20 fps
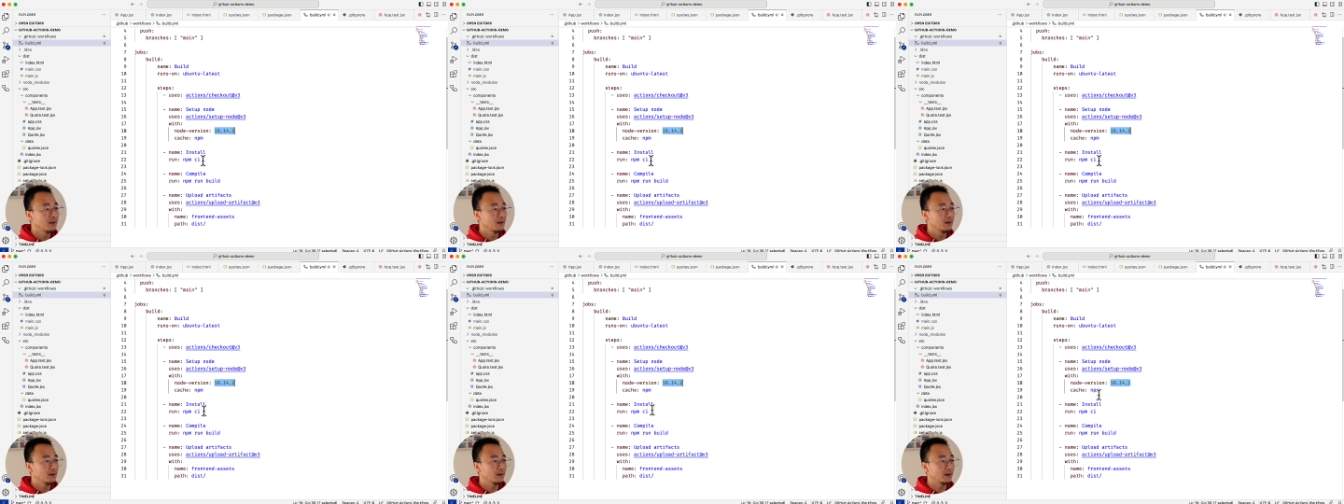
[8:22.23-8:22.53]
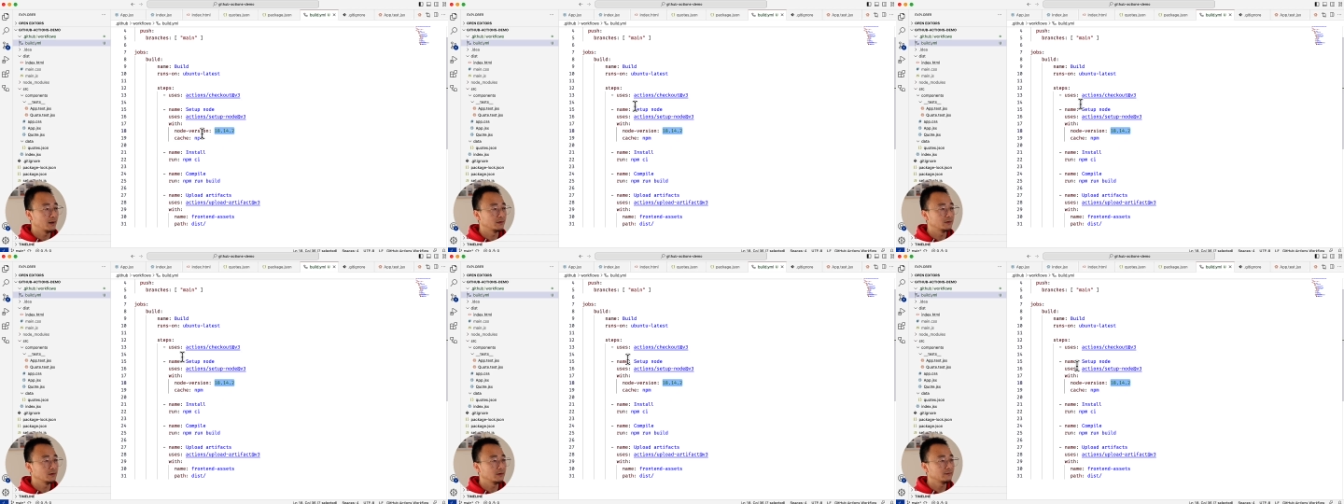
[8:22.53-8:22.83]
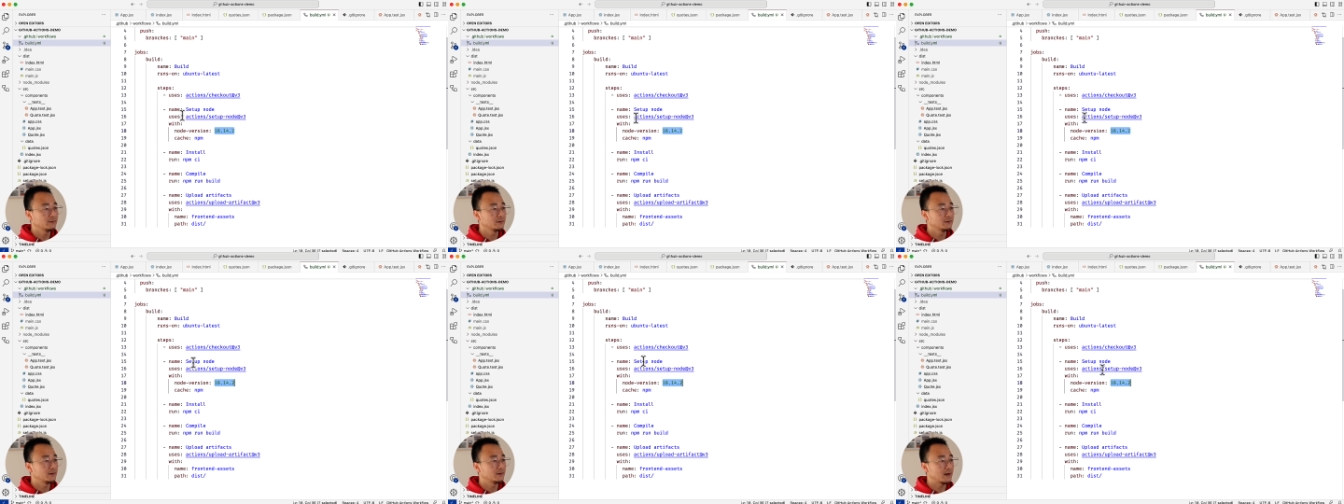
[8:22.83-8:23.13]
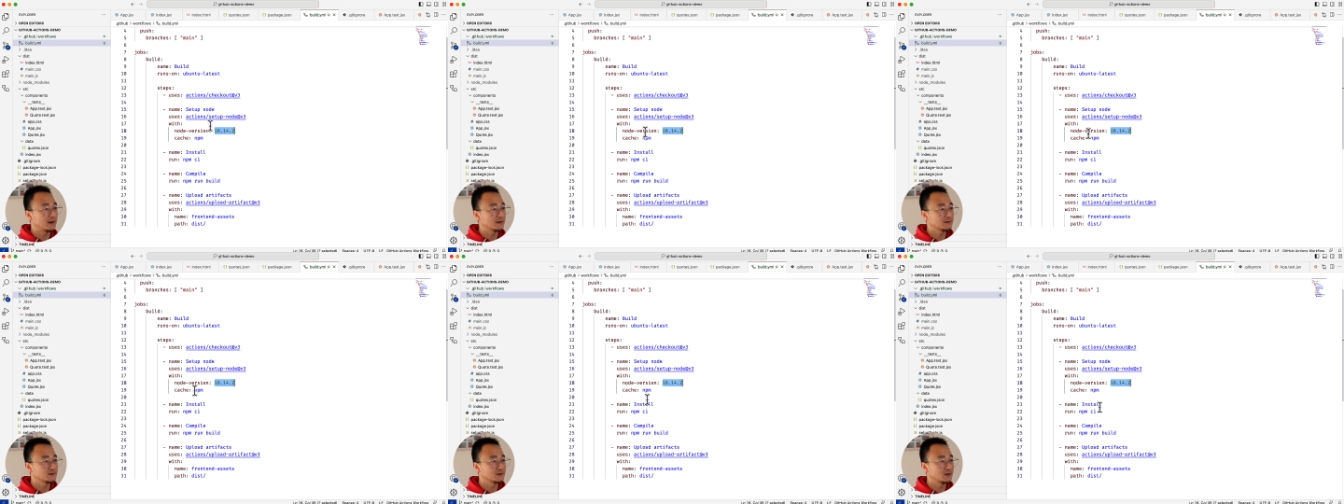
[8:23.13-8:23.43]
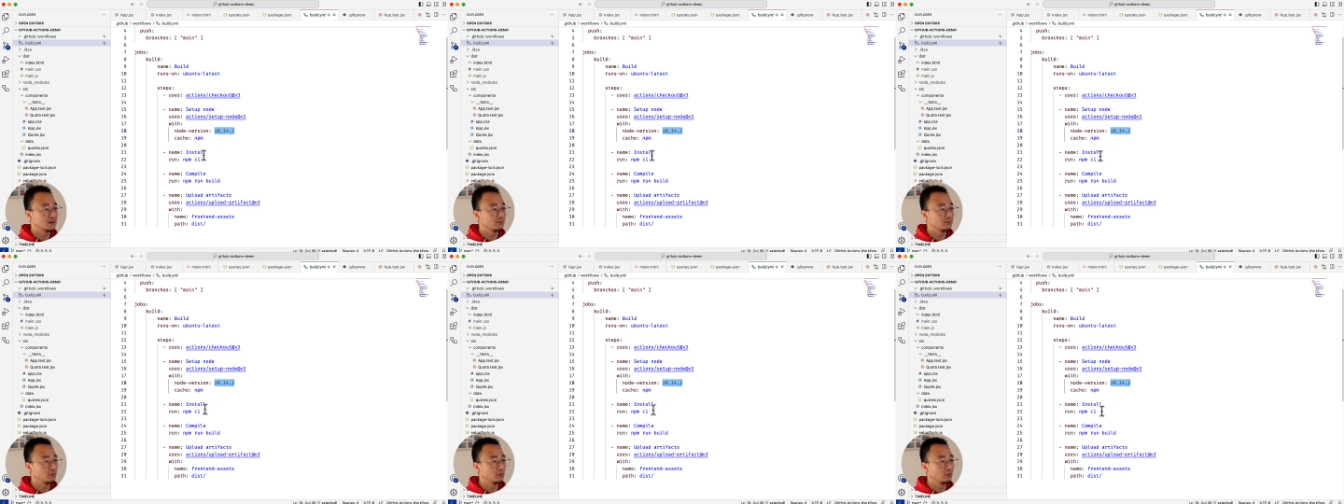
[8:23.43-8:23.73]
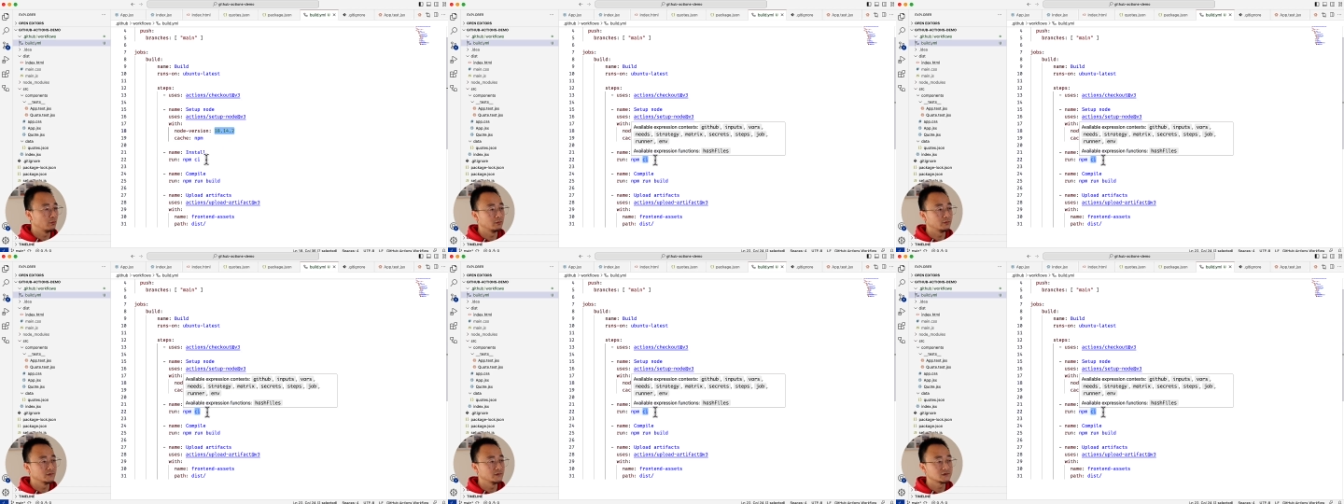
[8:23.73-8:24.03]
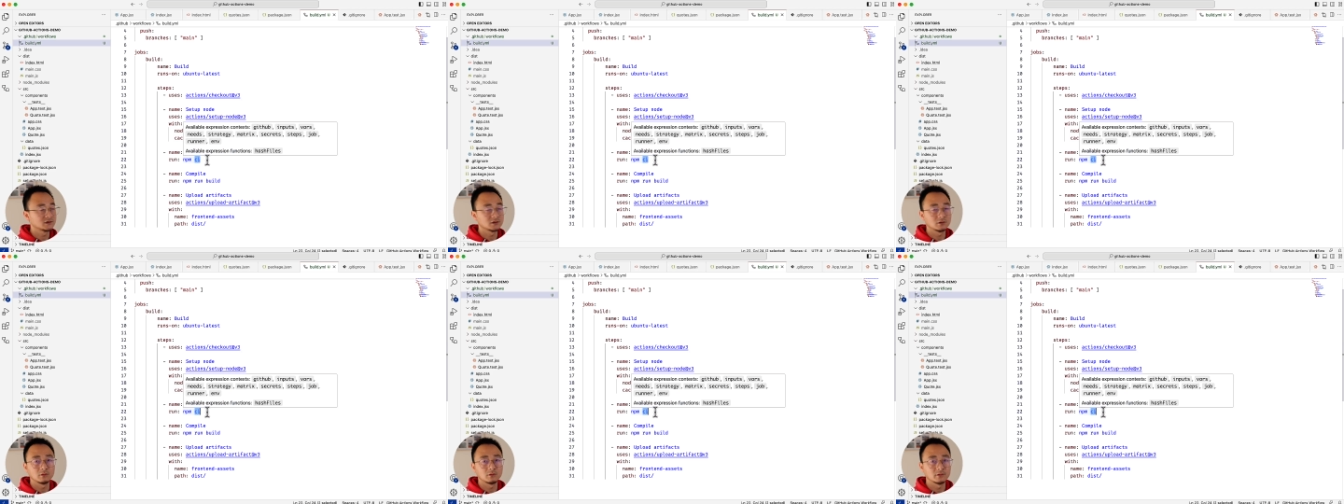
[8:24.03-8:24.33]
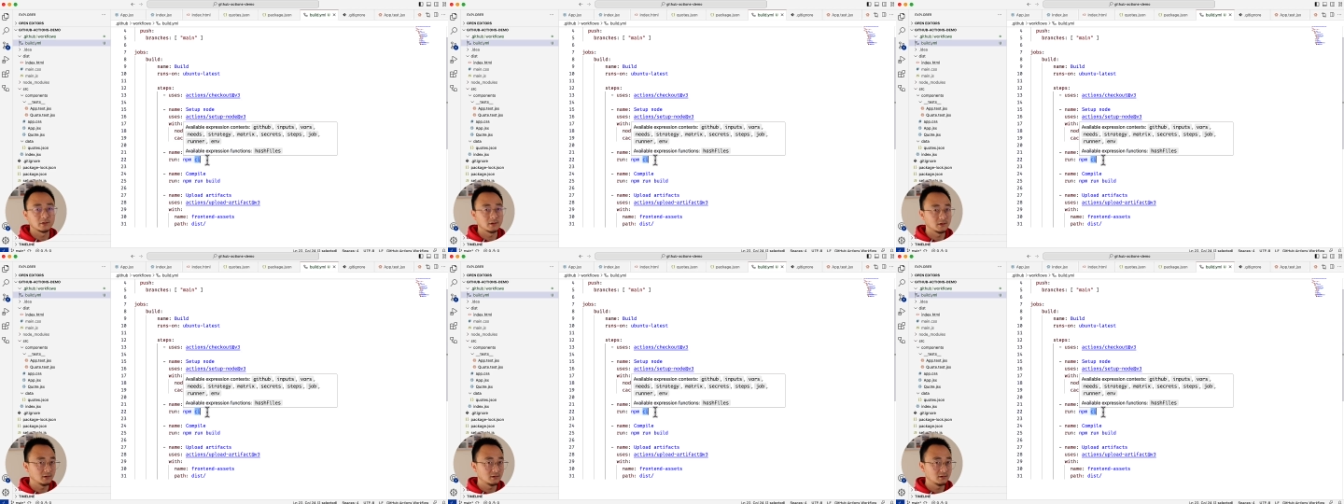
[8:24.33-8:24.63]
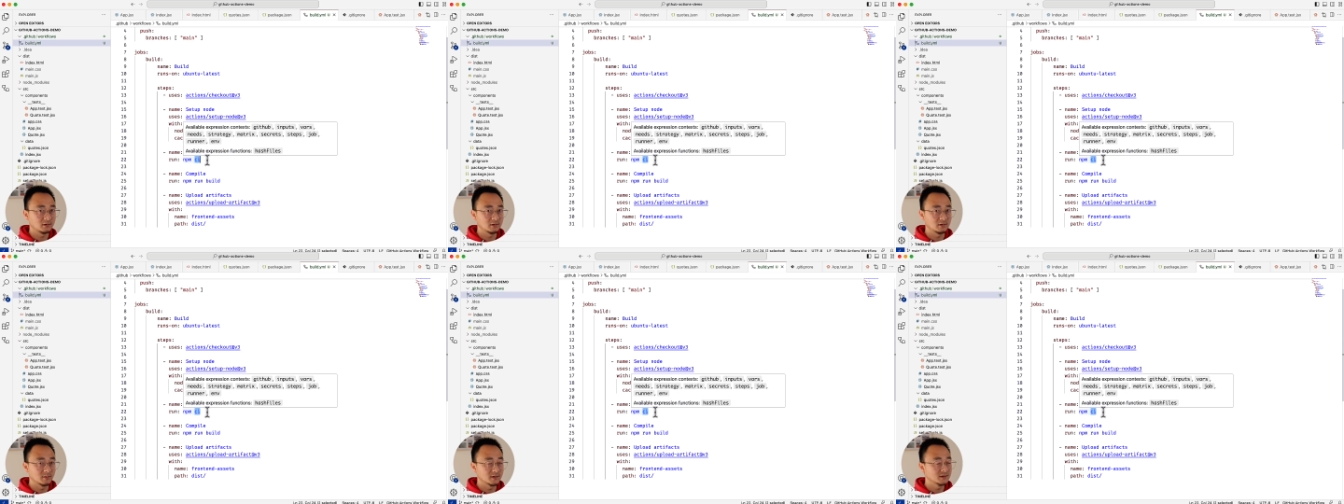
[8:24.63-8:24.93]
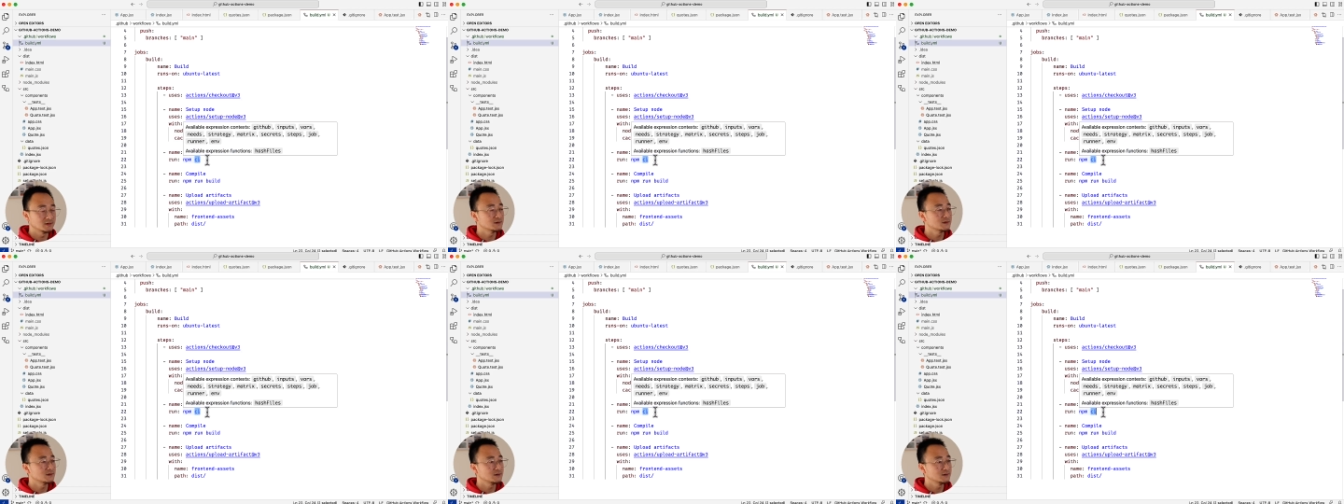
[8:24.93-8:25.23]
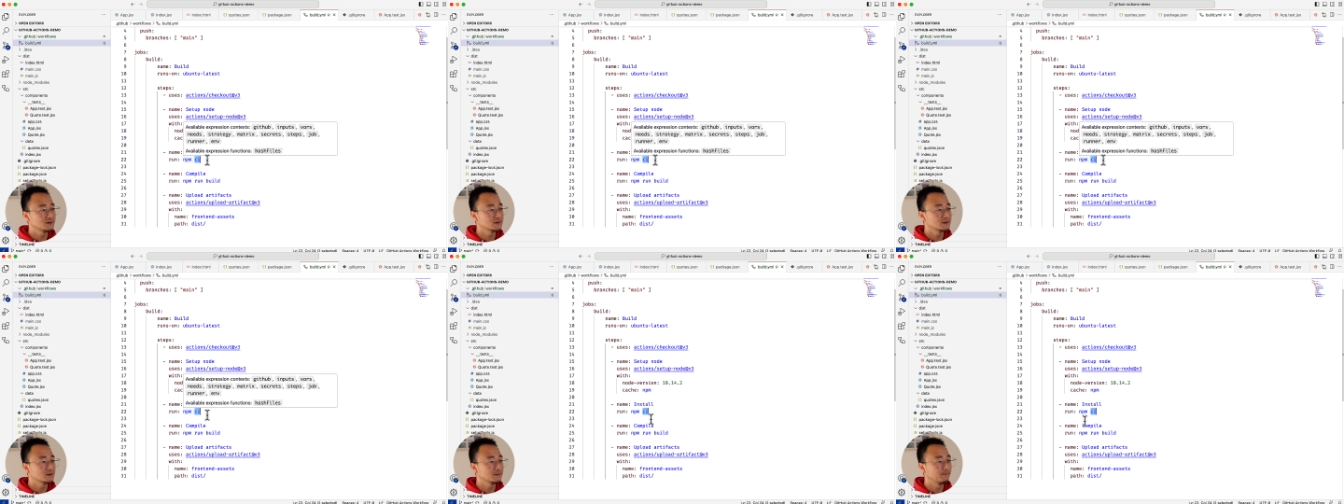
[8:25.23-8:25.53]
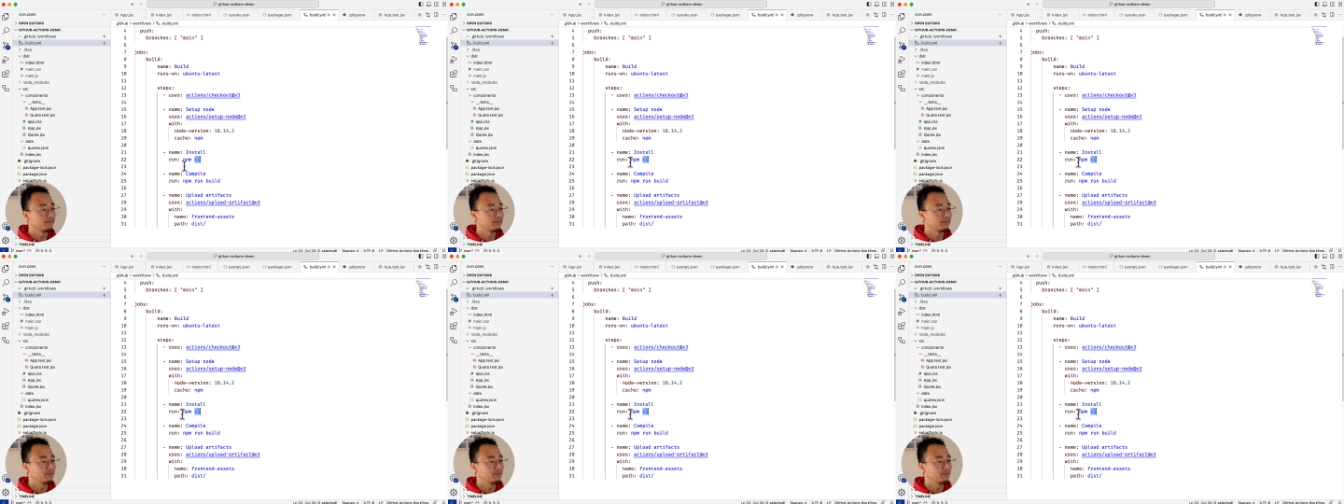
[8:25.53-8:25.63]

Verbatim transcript: And after that step, we'll install all the dependencies,